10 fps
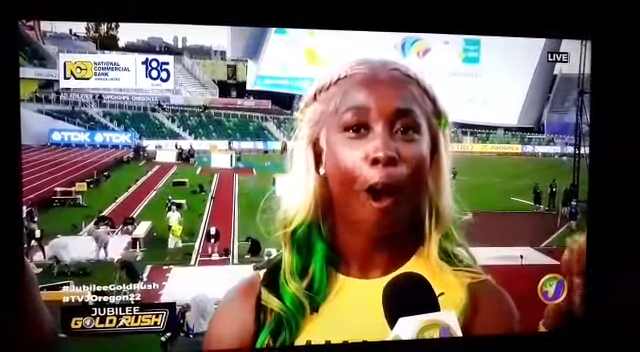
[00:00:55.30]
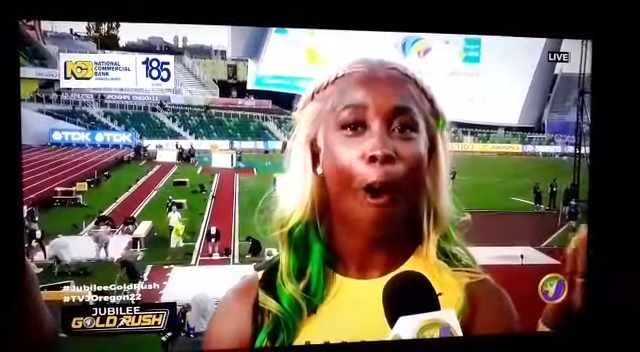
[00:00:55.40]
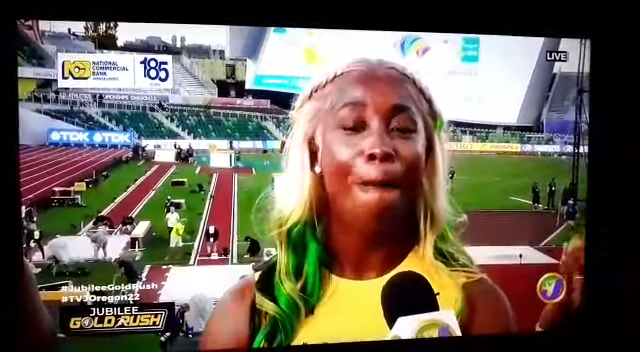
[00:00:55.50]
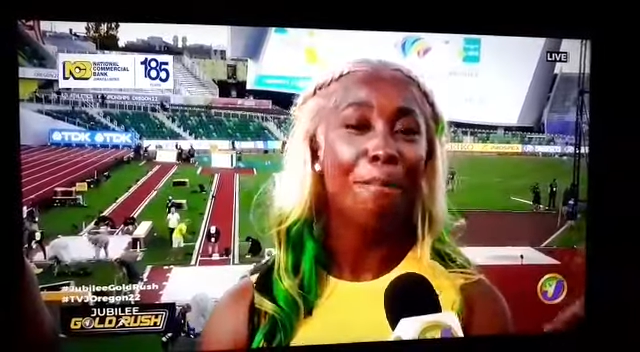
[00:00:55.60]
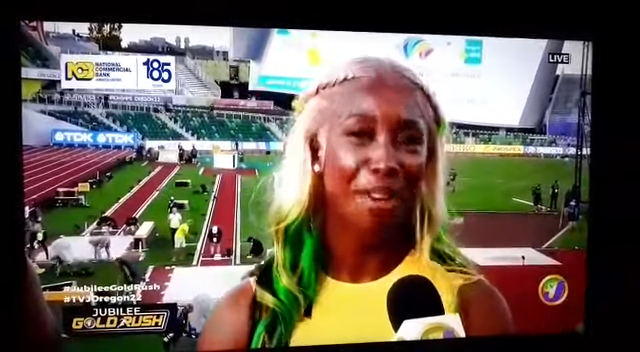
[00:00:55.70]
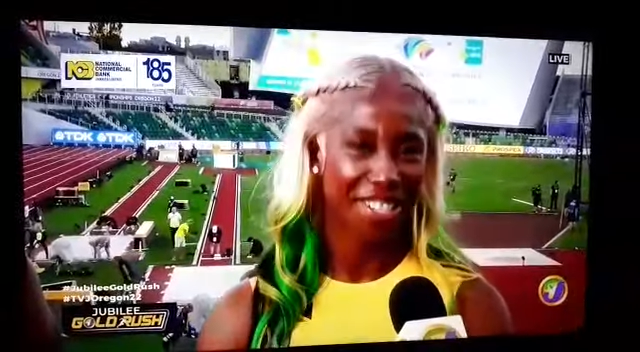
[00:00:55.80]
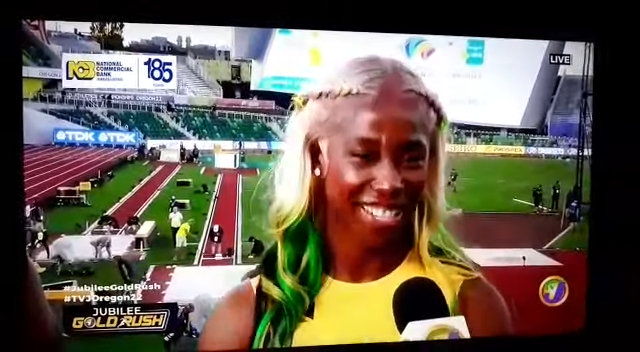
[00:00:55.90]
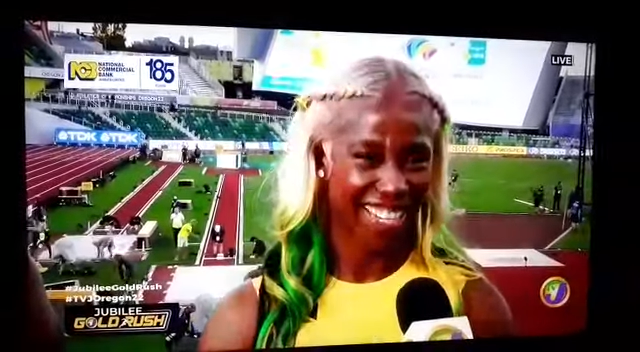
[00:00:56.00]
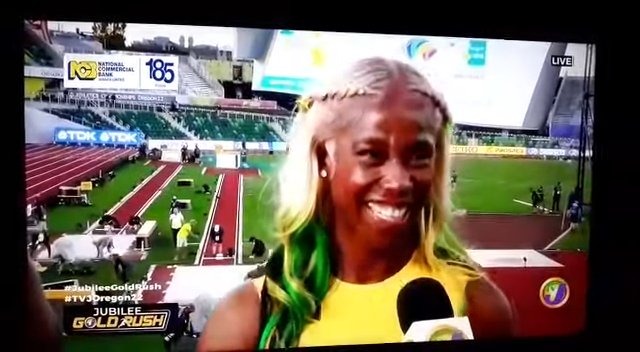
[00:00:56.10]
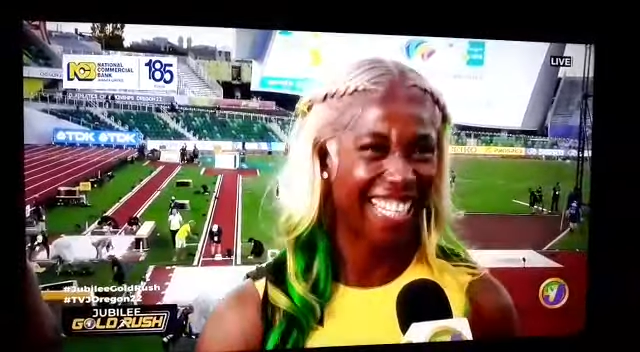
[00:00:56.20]

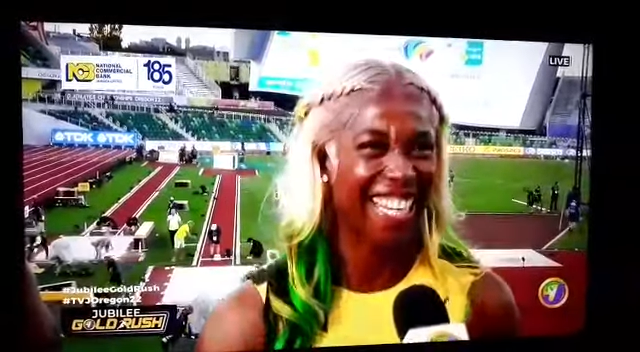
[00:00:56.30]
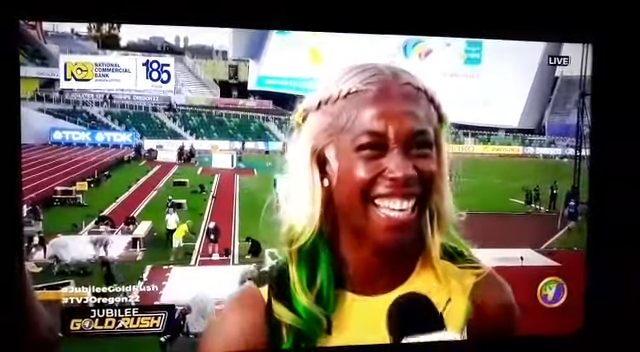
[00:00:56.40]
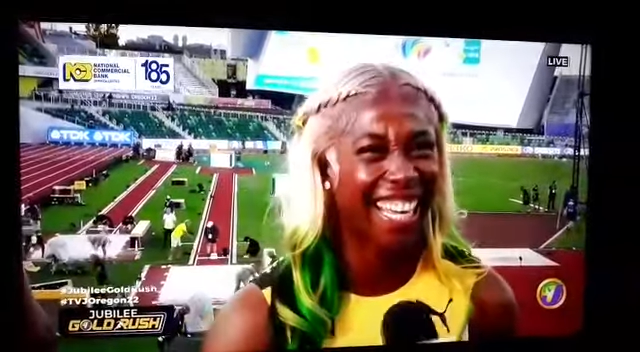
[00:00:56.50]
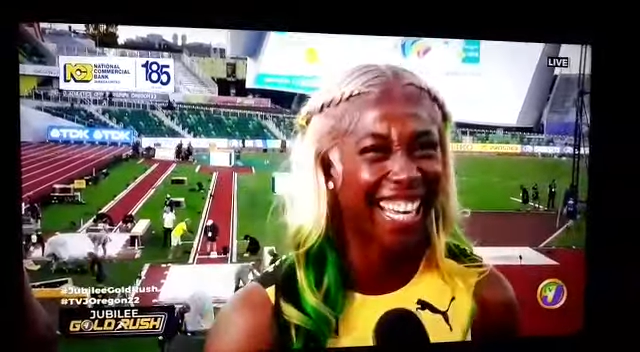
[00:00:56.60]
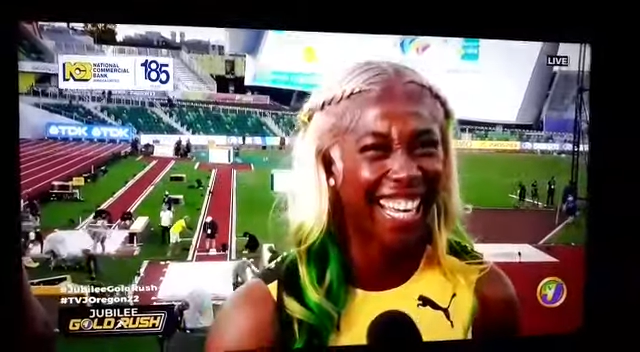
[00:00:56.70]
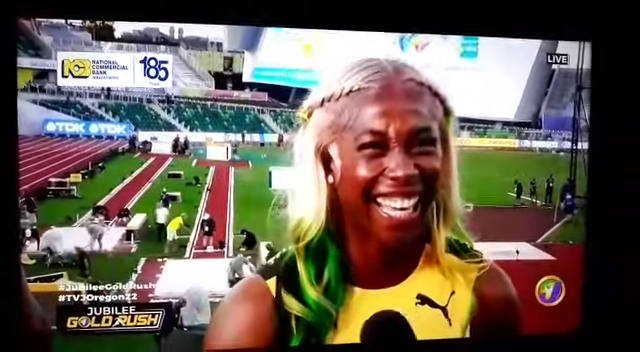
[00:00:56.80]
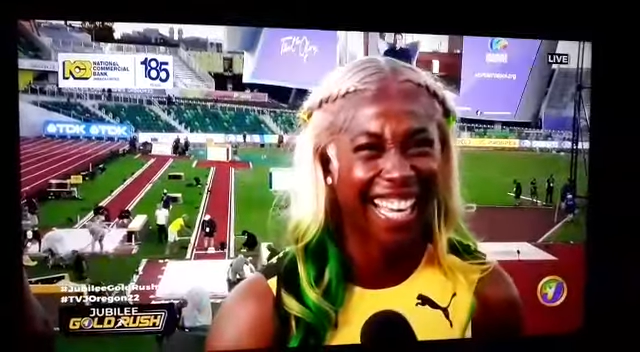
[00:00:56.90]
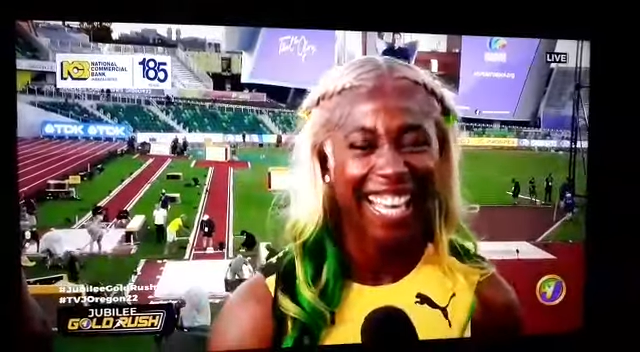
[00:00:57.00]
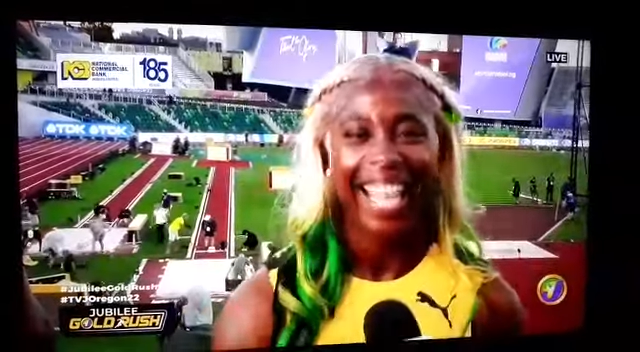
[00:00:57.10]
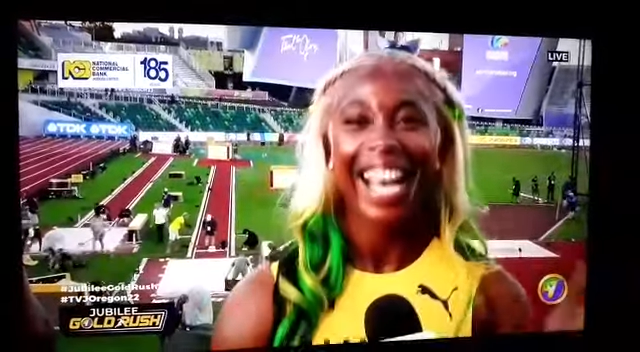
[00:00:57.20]
compression.
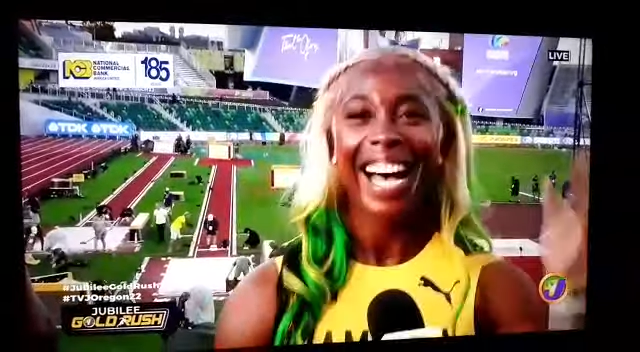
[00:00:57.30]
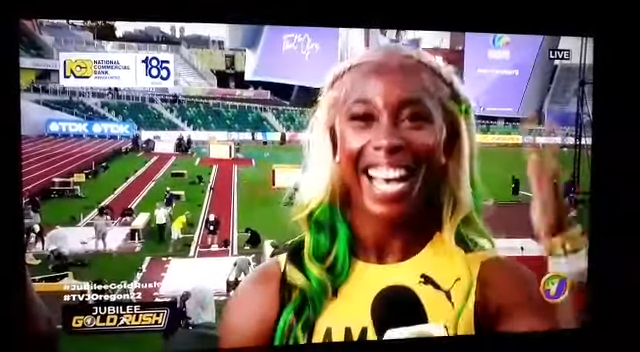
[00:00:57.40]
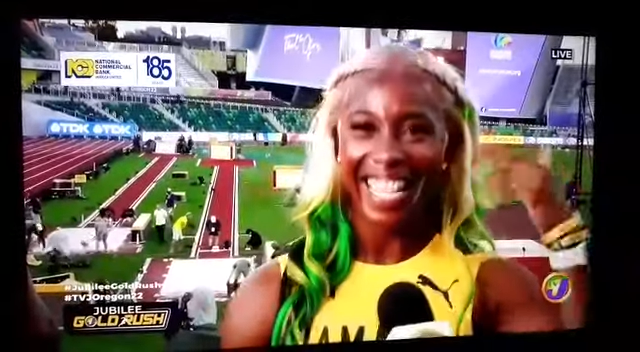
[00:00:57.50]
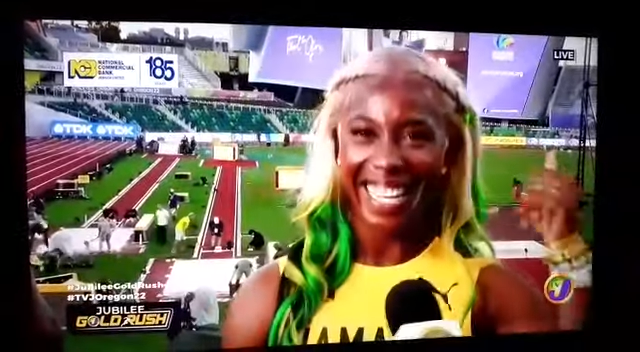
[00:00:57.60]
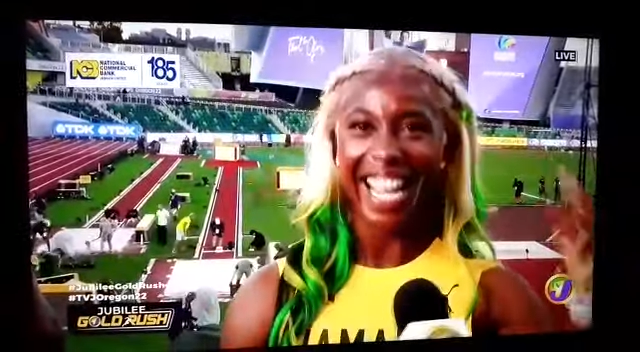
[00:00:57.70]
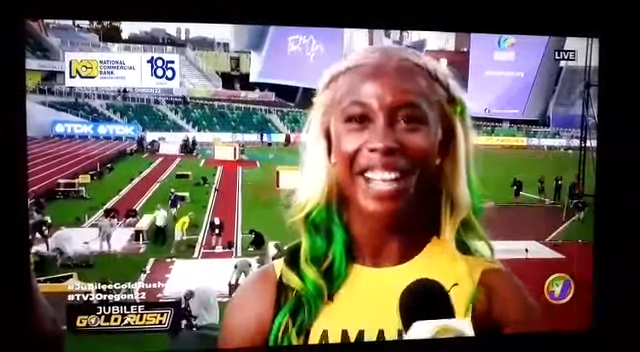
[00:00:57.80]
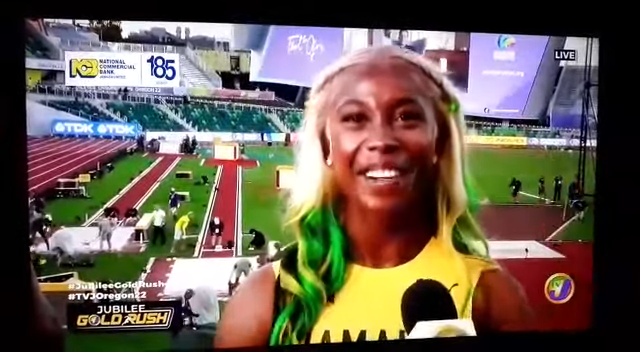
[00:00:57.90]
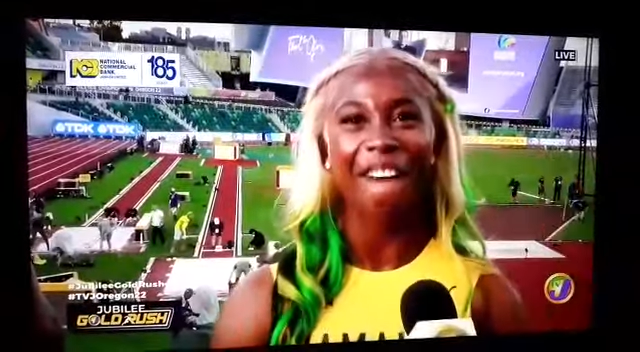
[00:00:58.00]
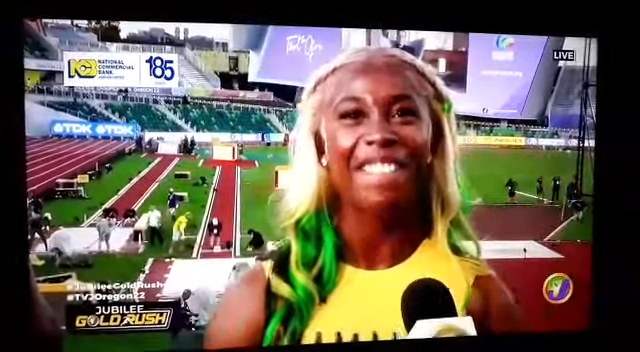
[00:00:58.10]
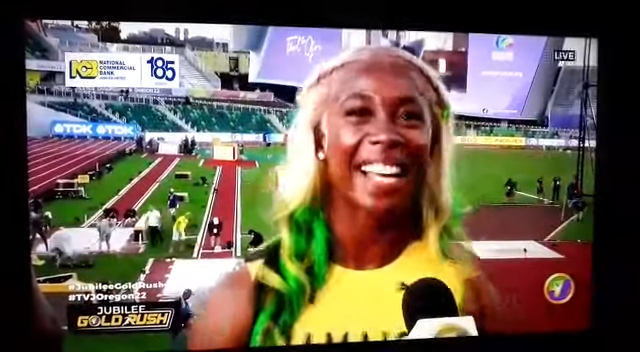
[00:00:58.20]
And then
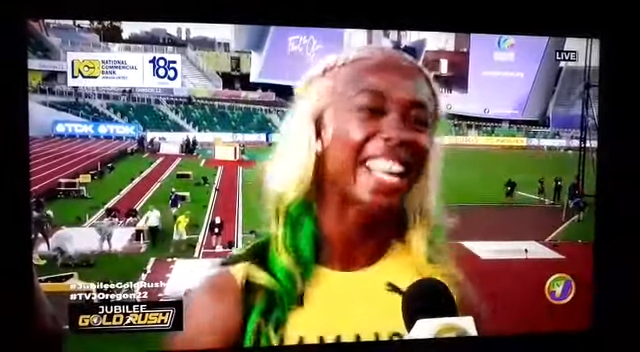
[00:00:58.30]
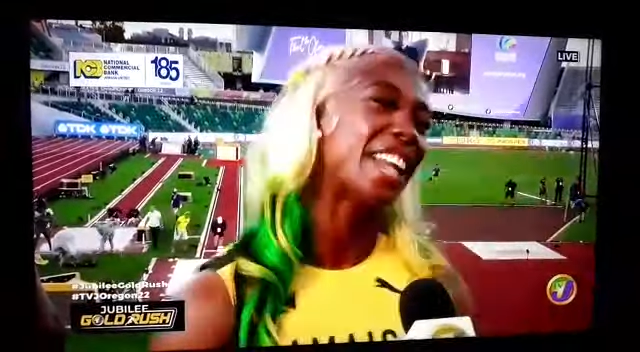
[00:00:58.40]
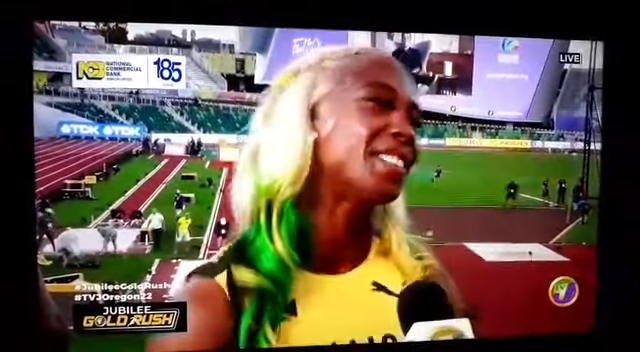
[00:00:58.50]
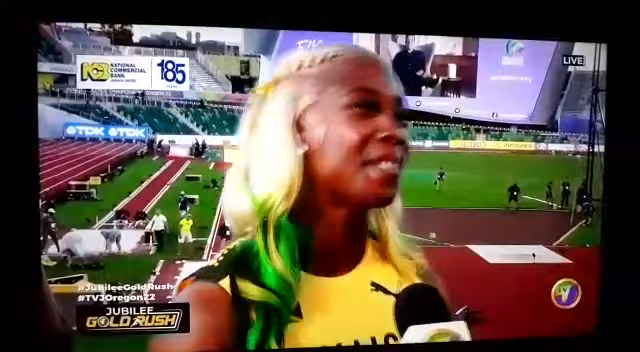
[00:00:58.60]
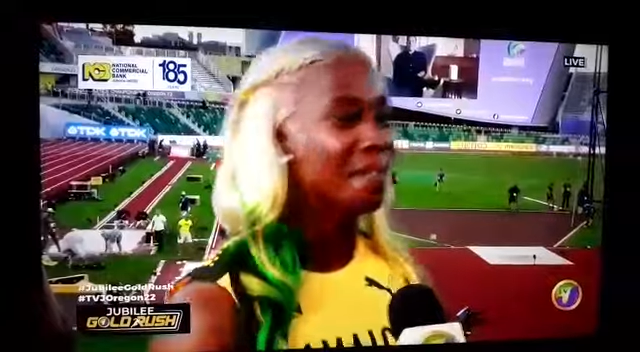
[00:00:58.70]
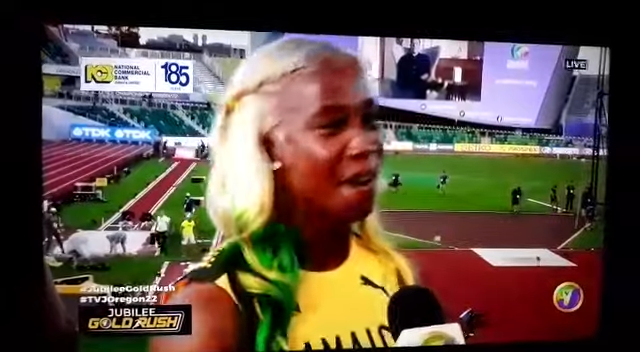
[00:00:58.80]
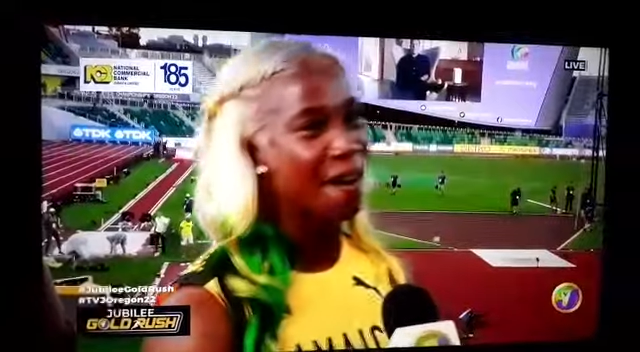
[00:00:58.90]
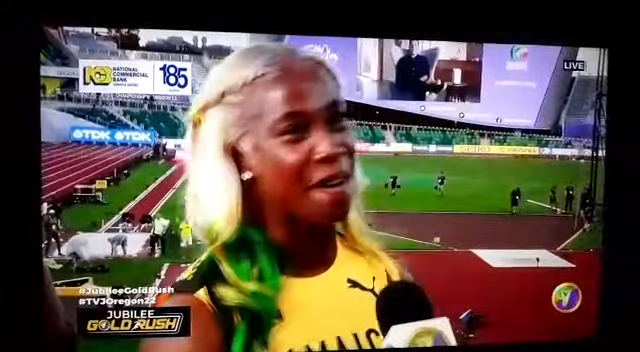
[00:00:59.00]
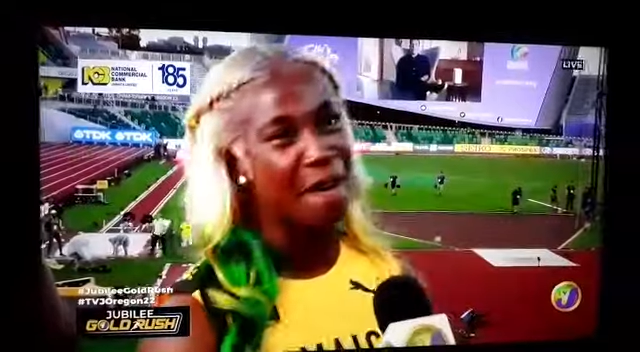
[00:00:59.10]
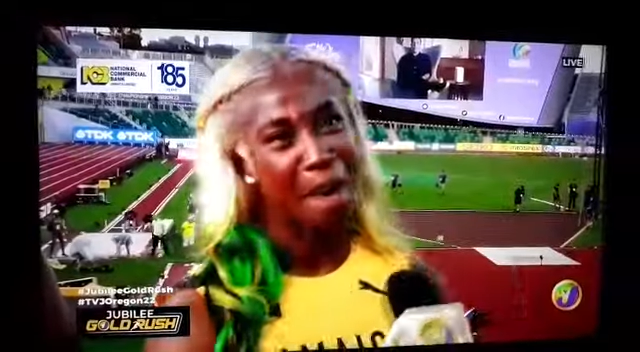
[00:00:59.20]
come again
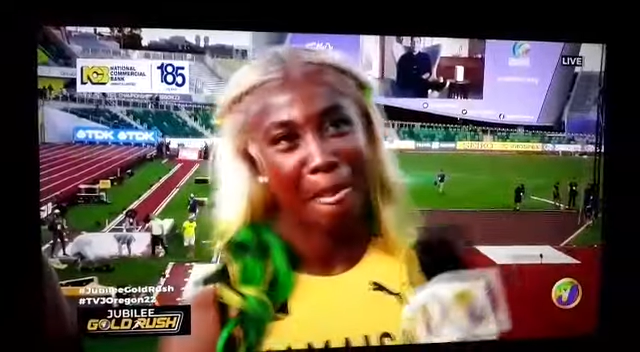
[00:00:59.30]
tomorrow.